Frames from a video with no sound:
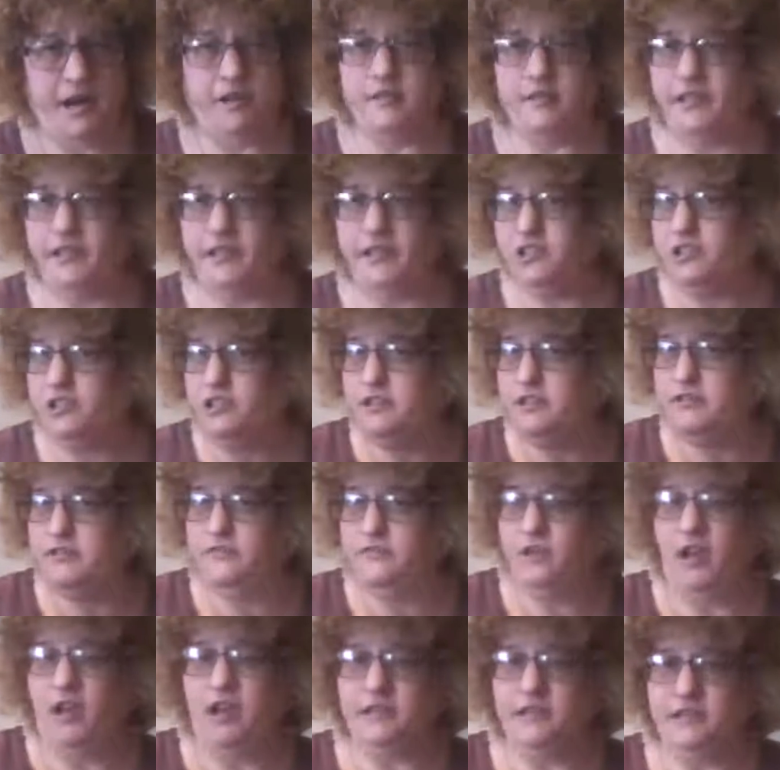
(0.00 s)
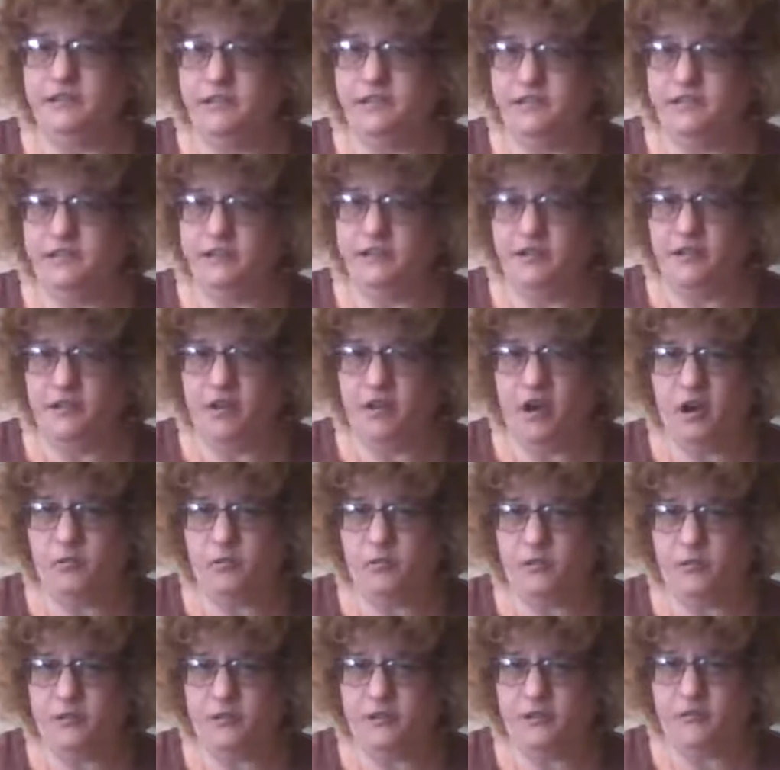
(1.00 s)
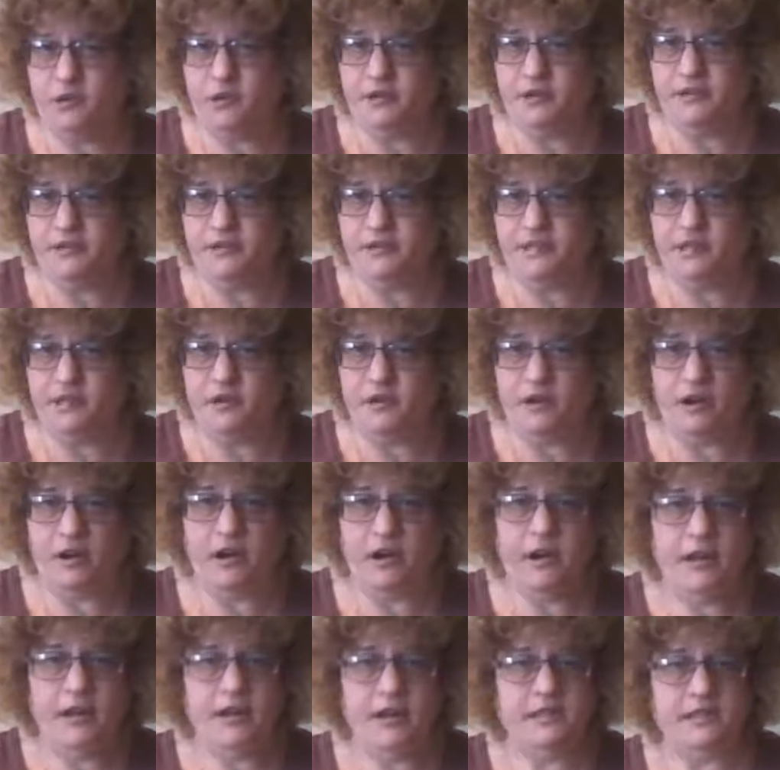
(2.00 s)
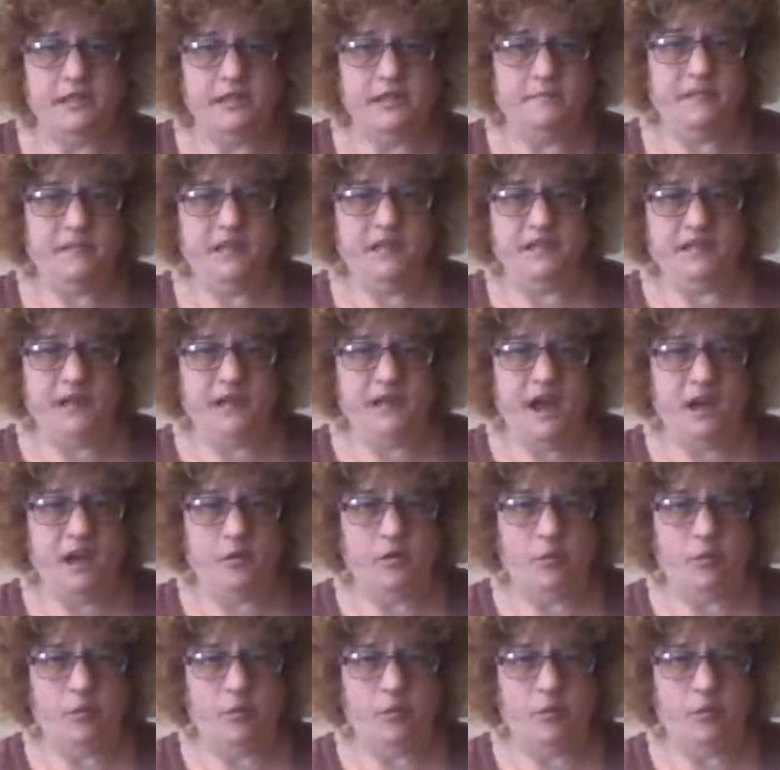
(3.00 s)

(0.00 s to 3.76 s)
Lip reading: or they shouldn't have gotten into the car with the person, or something's not